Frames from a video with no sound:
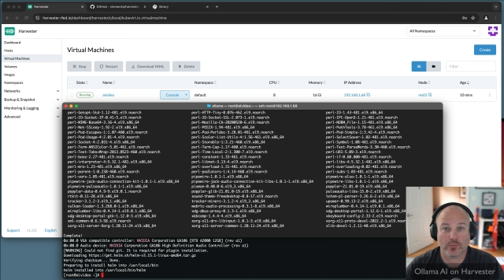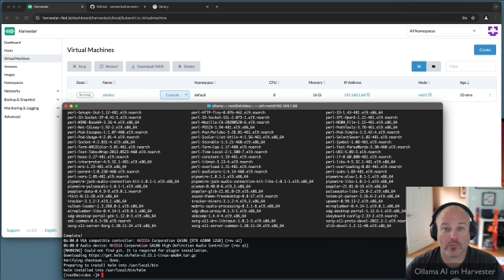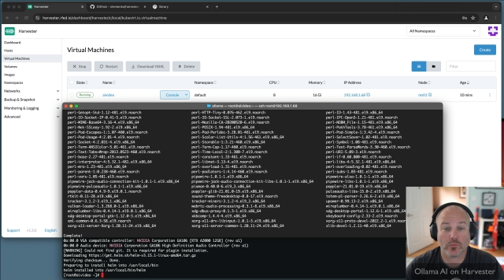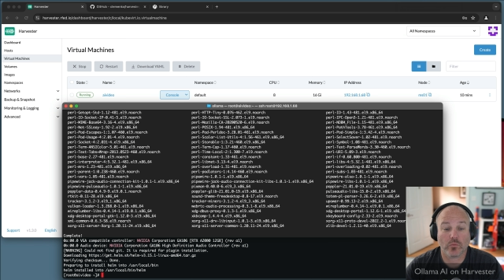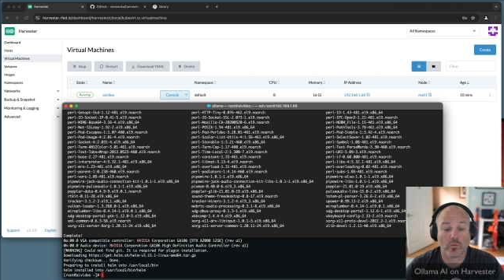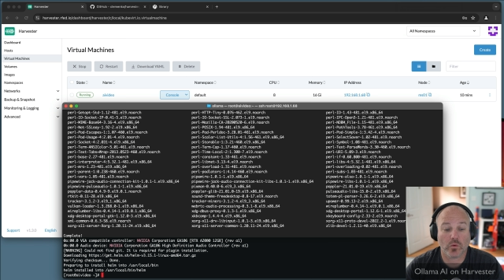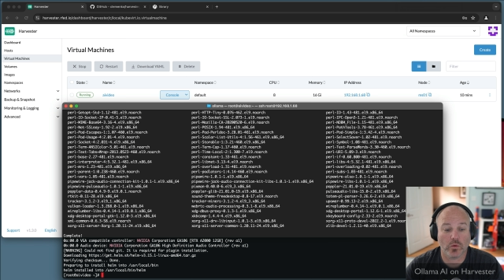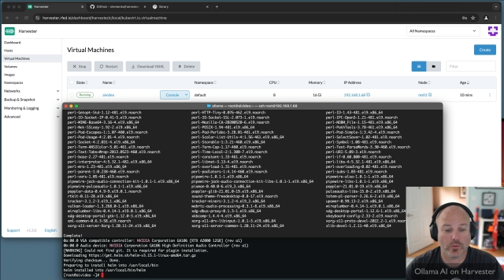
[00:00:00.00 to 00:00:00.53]

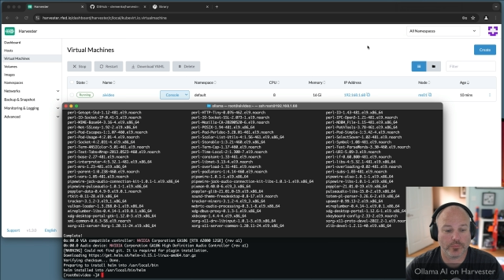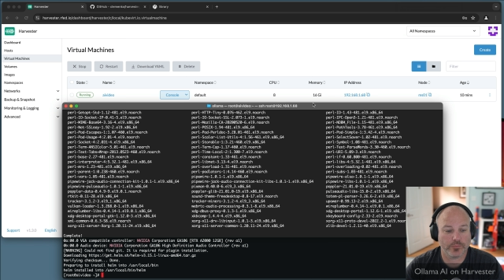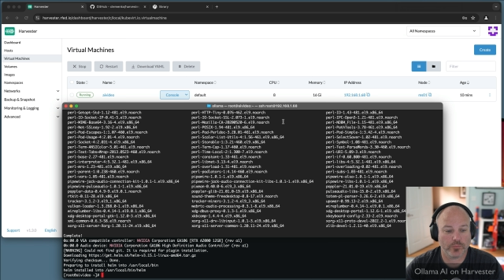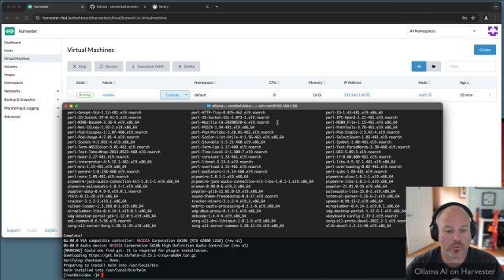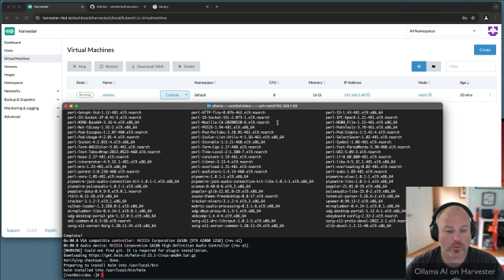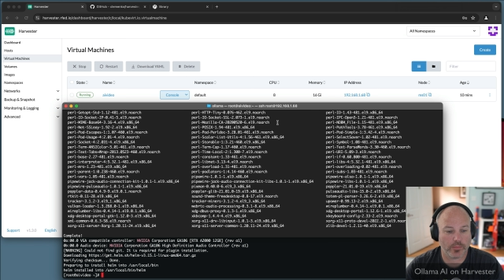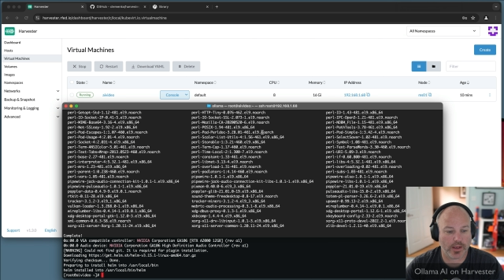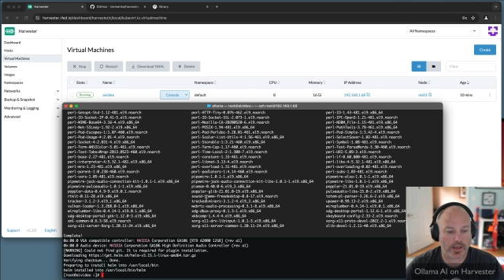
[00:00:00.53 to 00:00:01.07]
Cool,
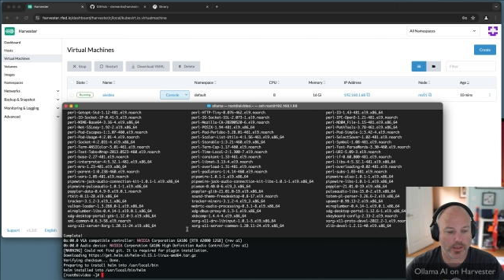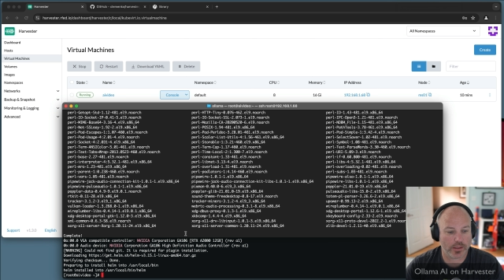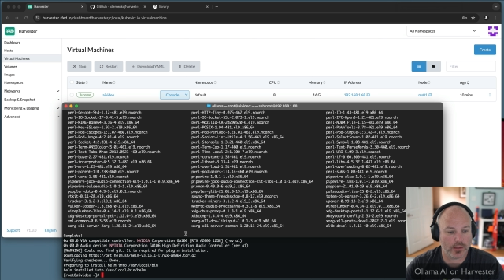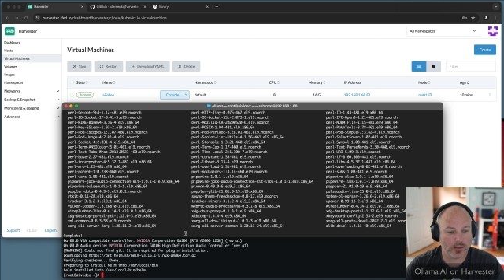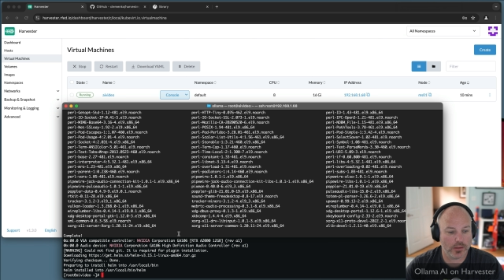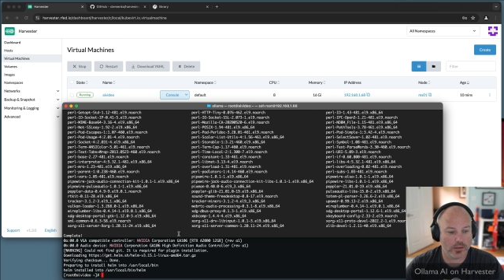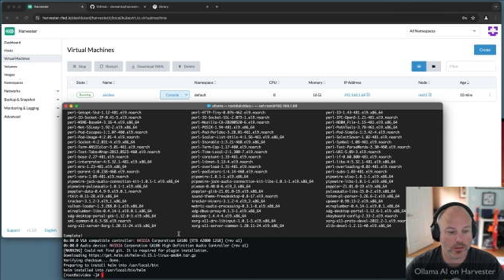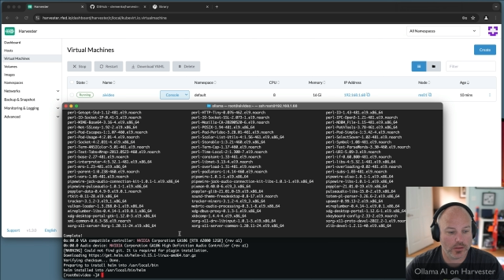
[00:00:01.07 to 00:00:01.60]
we're back.
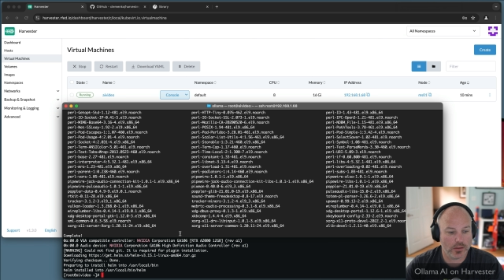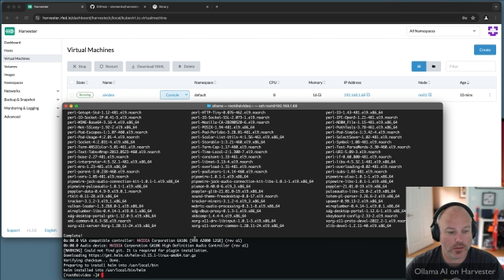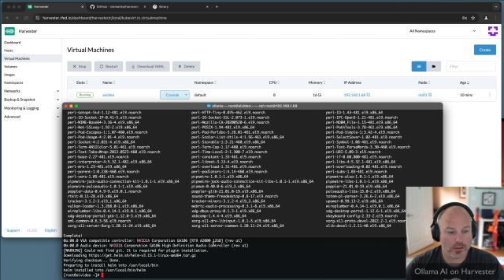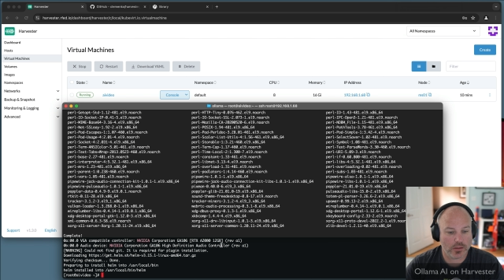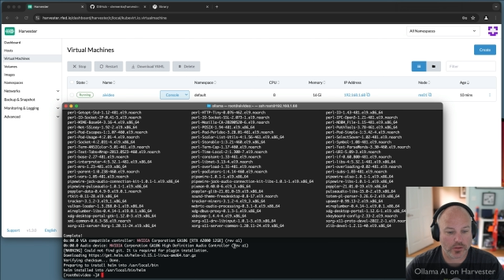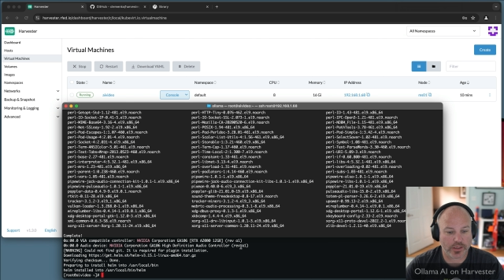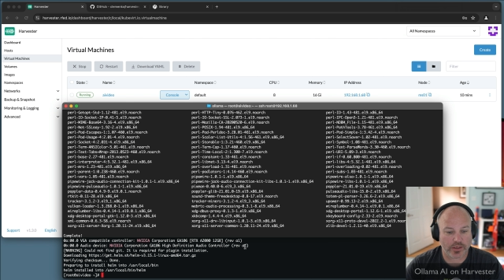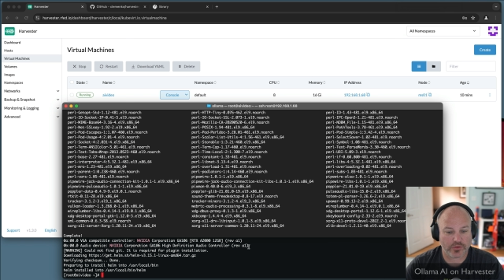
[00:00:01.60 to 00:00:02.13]
Okay,